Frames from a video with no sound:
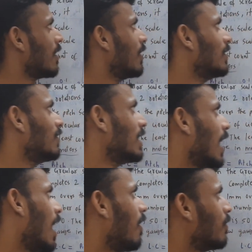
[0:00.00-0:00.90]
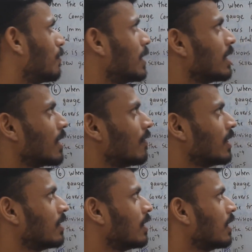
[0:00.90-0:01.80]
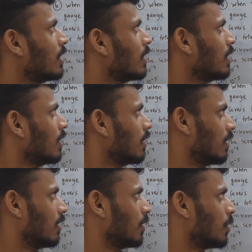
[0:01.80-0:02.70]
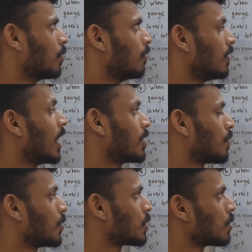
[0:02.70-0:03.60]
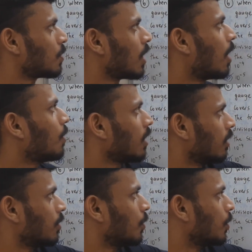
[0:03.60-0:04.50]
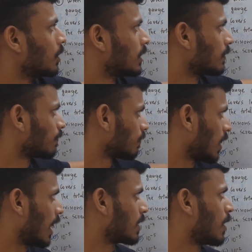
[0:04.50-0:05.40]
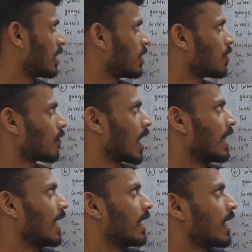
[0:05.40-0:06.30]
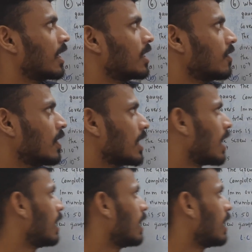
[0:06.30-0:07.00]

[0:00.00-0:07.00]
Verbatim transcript: 7, we have been given uh, to, we are supposed to rule out uh, those expressions of kinetic energy which are